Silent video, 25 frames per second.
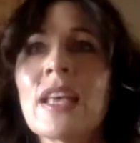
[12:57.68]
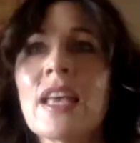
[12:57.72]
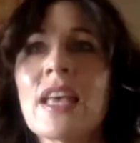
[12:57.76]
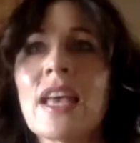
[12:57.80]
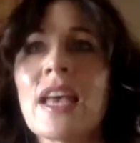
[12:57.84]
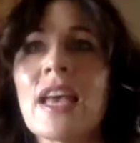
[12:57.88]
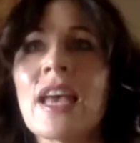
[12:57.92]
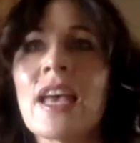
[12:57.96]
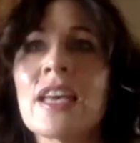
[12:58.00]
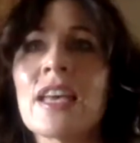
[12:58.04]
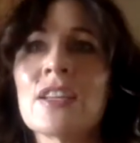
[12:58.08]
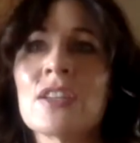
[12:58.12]

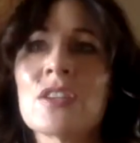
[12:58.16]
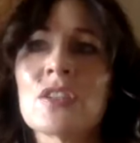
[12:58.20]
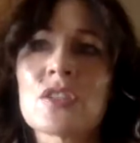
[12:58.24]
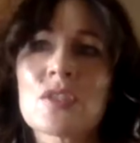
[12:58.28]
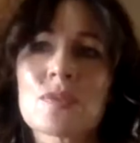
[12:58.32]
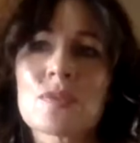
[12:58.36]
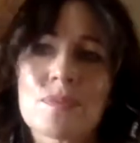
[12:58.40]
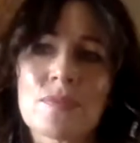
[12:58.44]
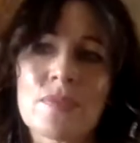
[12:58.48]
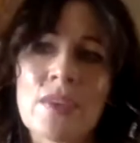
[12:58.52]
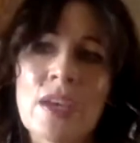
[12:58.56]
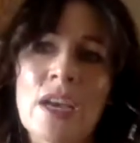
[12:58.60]
And
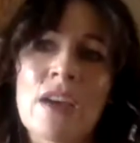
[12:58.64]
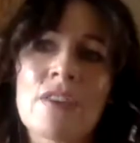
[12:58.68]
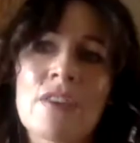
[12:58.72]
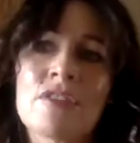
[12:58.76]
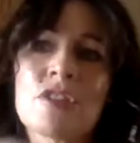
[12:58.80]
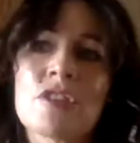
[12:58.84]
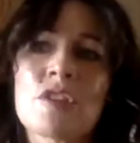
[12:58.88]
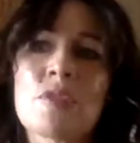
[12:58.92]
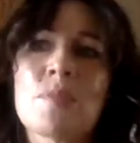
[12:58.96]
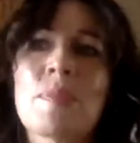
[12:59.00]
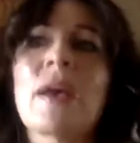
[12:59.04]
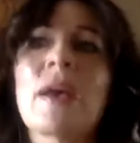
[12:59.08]

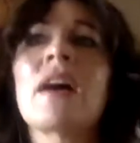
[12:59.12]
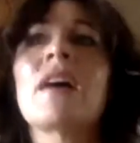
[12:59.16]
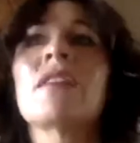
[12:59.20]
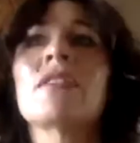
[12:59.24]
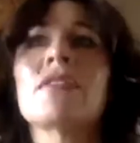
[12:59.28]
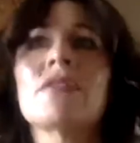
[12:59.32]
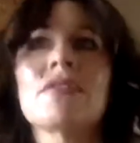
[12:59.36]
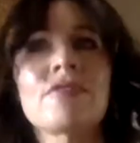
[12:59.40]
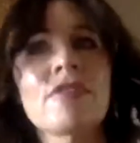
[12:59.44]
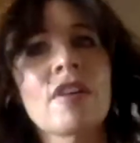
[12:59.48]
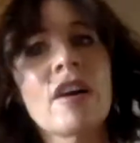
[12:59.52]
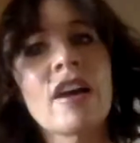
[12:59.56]
after
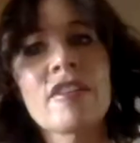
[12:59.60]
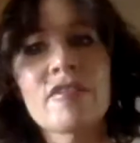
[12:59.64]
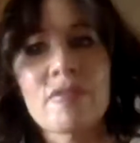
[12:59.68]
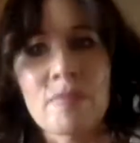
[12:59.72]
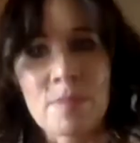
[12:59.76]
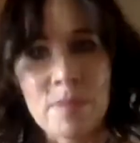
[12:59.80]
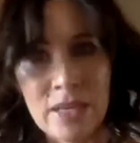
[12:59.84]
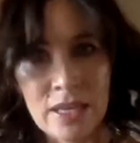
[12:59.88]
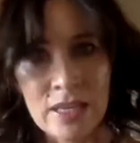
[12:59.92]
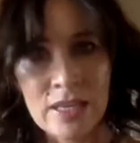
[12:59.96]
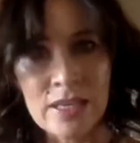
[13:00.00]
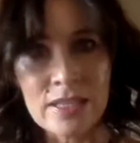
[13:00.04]
about five
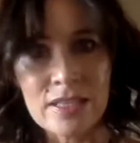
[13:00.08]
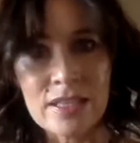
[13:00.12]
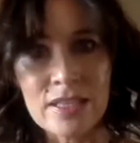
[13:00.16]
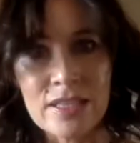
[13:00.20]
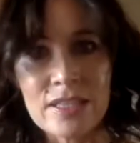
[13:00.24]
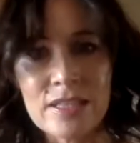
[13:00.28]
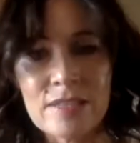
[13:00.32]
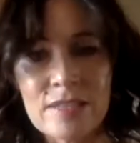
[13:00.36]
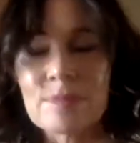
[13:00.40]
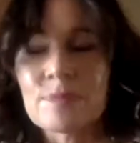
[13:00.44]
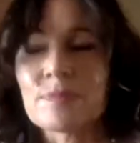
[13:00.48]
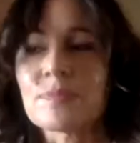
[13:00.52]

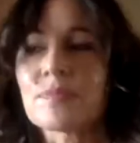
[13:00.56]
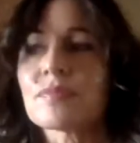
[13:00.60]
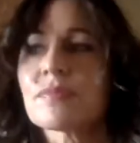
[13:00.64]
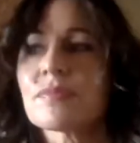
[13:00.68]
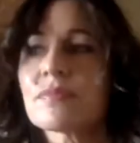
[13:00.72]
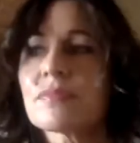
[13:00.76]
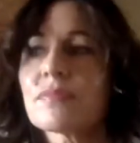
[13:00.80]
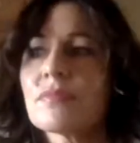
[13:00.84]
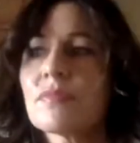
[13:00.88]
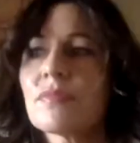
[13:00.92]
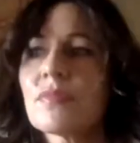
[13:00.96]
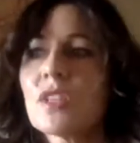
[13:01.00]
minutes,
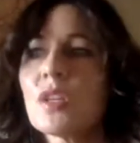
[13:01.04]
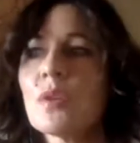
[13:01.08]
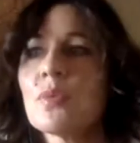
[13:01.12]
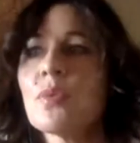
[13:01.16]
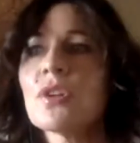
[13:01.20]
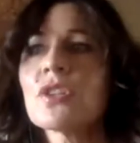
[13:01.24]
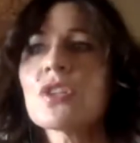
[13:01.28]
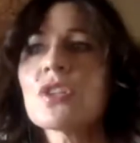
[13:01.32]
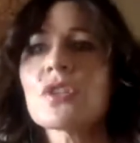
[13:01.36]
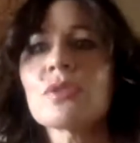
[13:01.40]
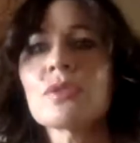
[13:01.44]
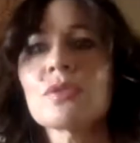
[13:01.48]

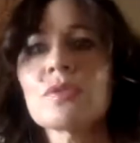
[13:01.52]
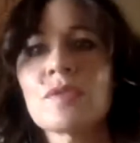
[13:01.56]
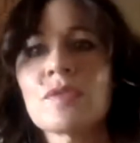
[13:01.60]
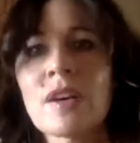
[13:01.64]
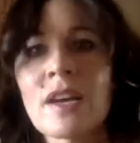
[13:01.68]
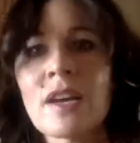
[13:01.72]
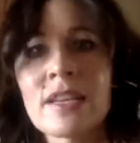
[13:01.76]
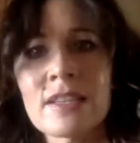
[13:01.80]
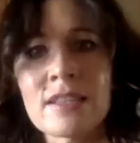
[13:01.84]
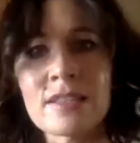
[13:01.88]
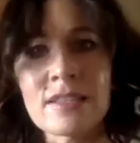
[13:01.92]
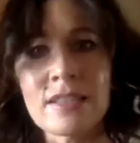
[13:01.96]
what you'll
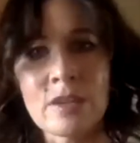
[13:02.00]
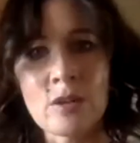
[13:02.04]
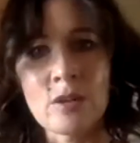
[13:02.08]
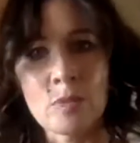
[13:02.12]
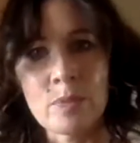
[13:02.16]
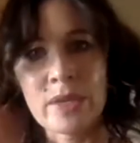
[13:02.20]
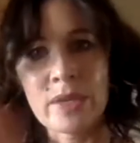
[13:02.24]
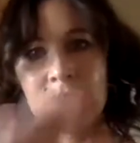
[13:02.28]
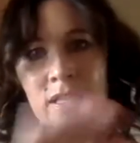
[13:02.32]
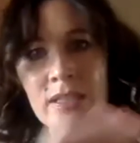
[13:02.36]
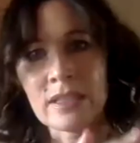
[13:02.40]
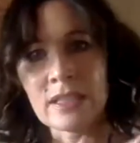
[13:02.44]
find is there'll
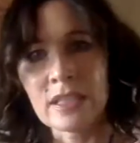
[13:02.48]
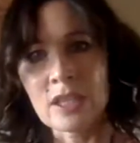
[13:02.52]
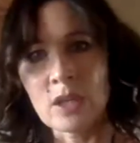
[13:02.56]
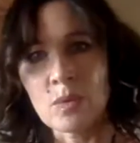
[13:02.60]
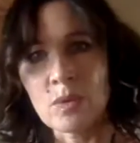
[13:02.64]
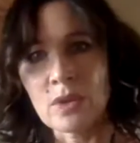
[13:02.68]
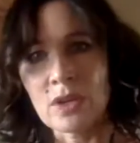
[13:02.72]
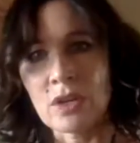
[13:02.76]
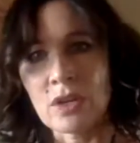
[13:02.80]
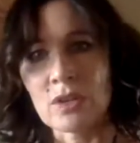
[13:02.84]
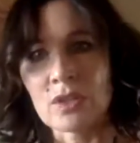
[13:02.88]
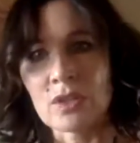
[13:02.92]
be a liquid on